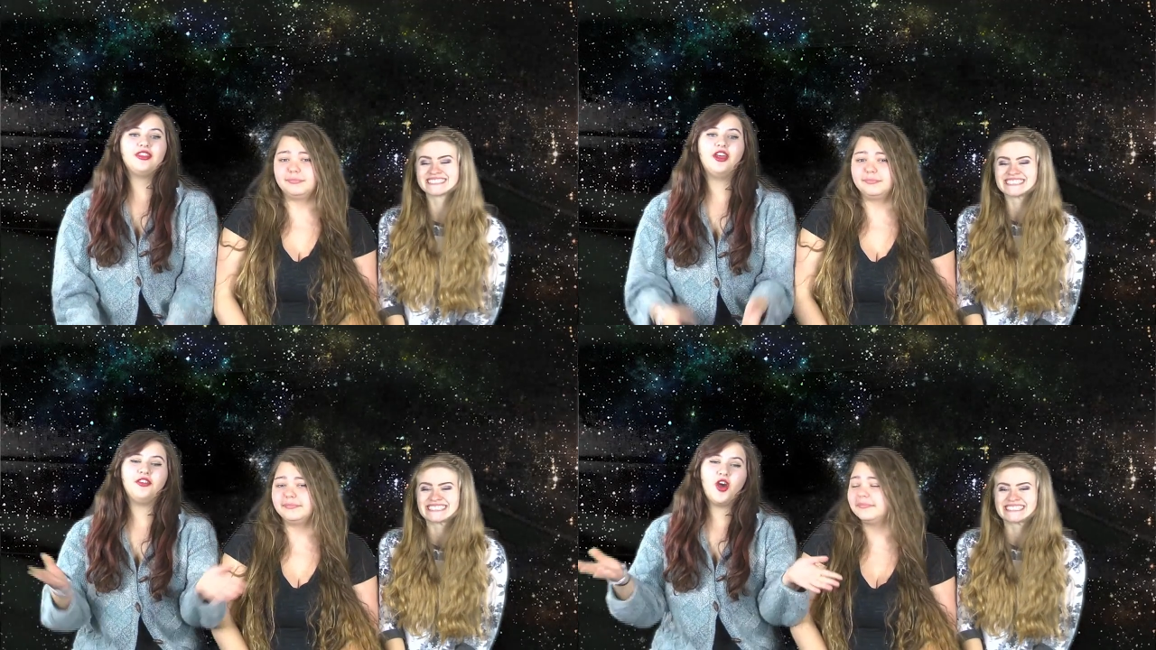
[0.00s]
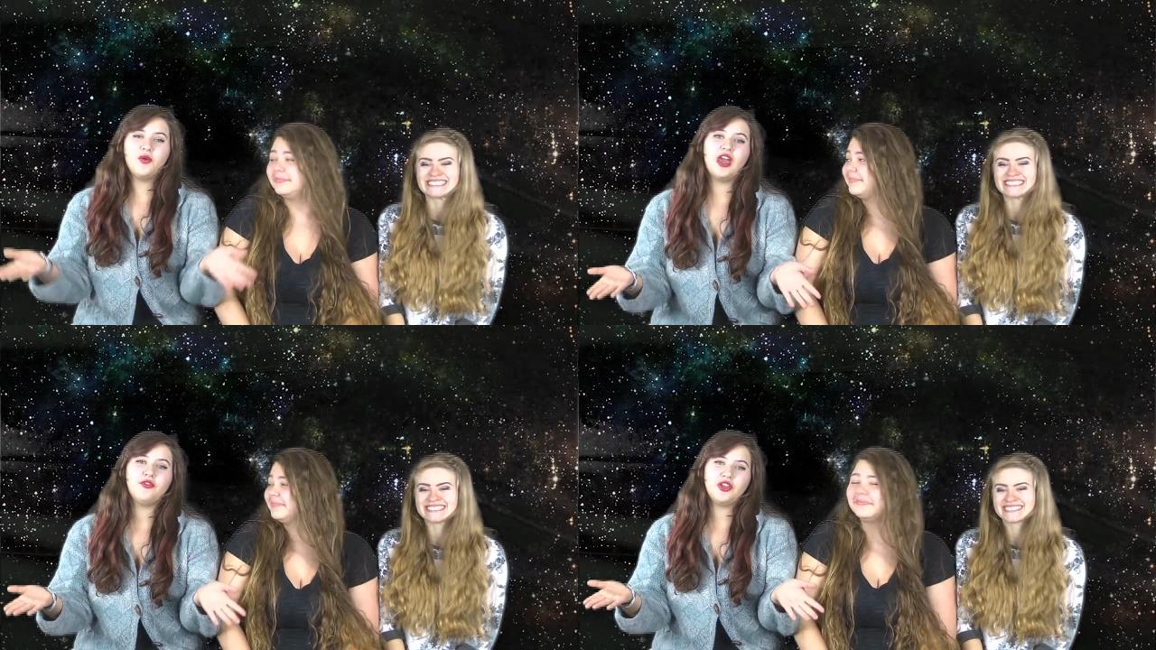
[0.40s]
Speaker 1: That is all we
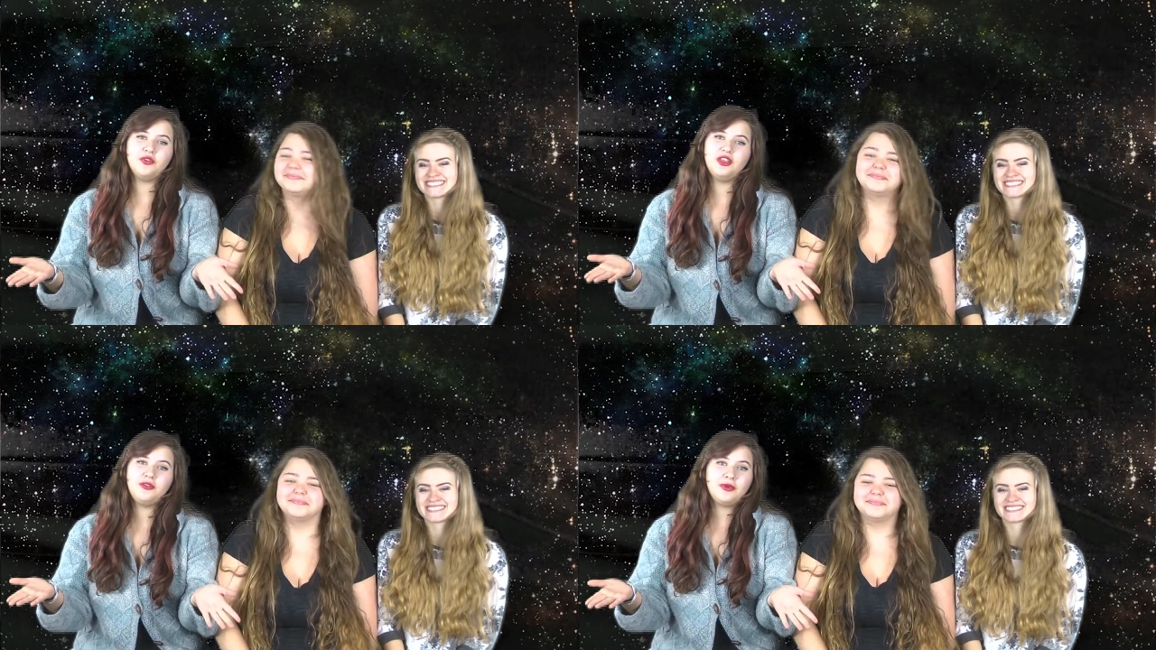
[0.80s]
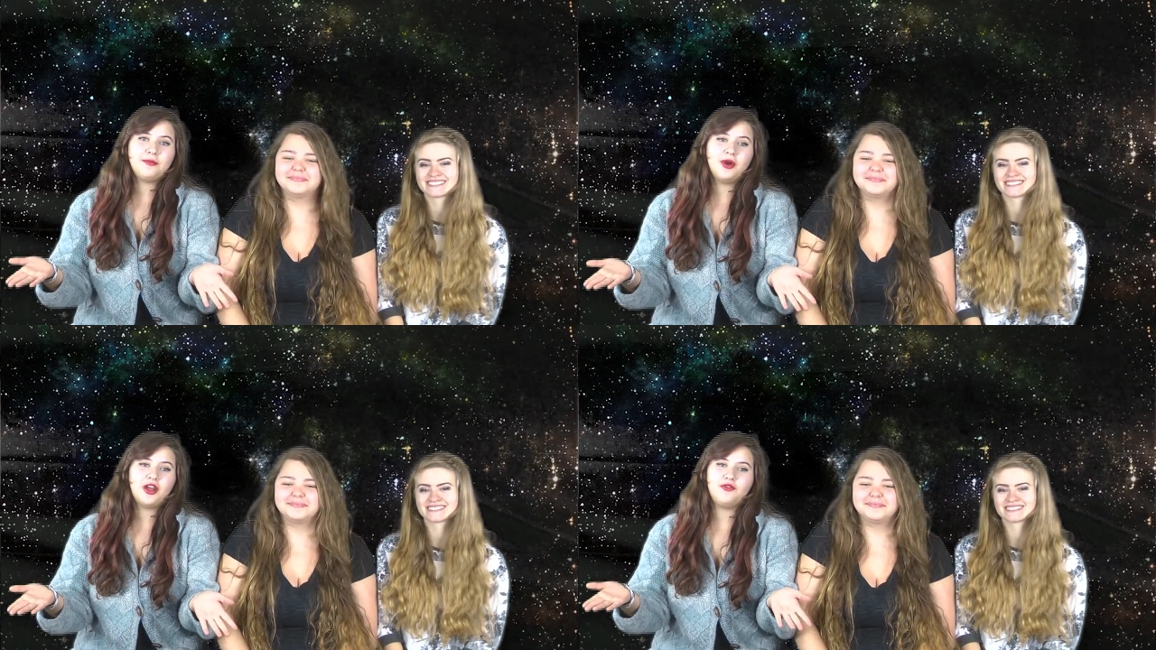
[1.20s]
have for you this
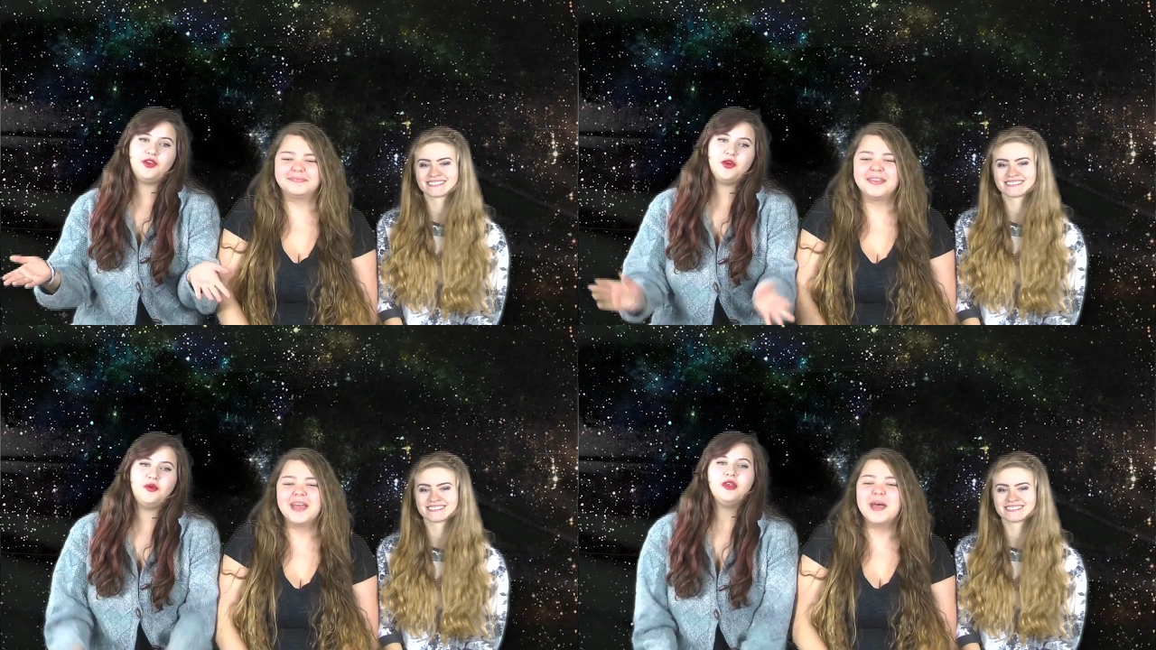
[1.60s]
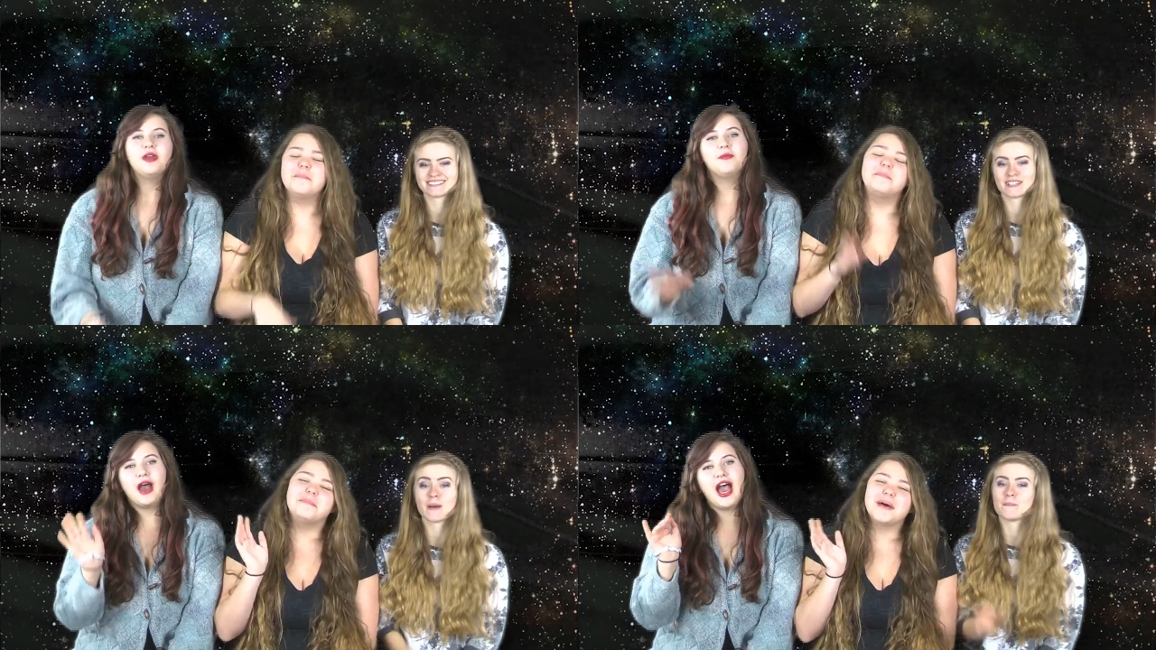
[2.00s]
week, Parkview.
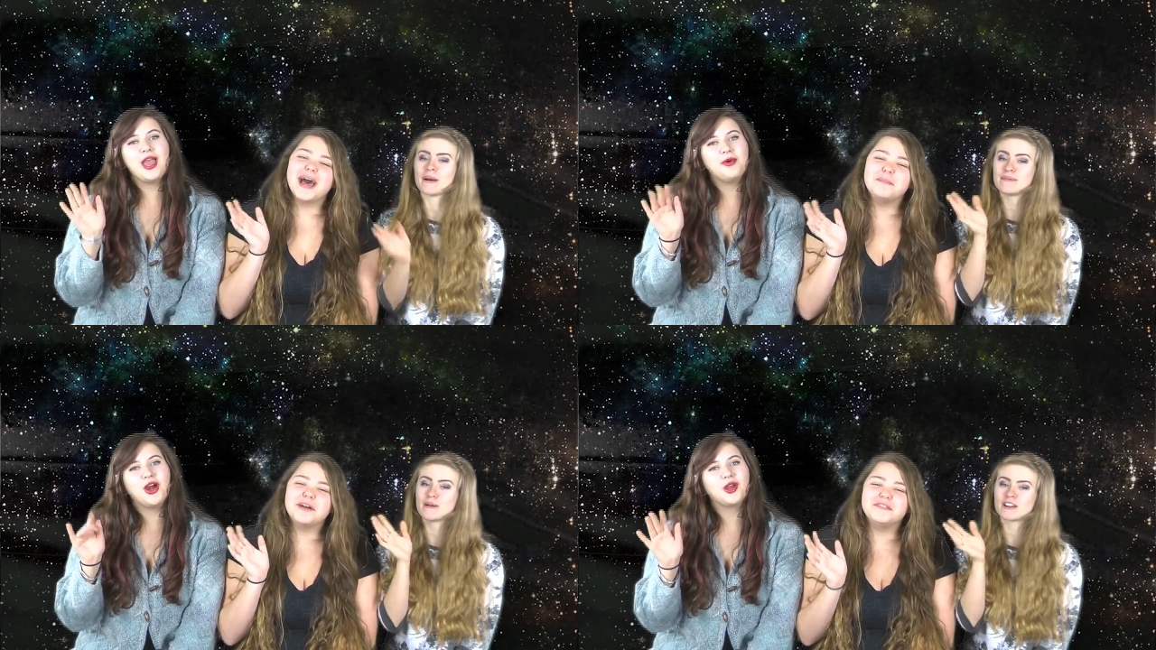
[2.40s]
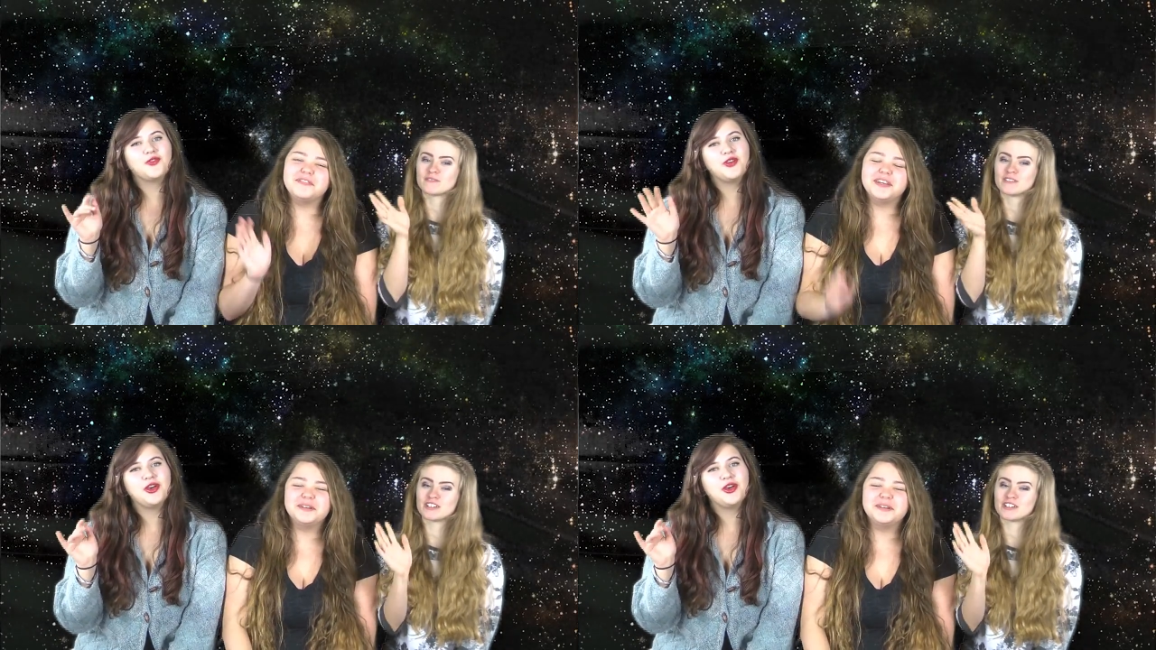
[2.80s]
Bye, Bye Parkview.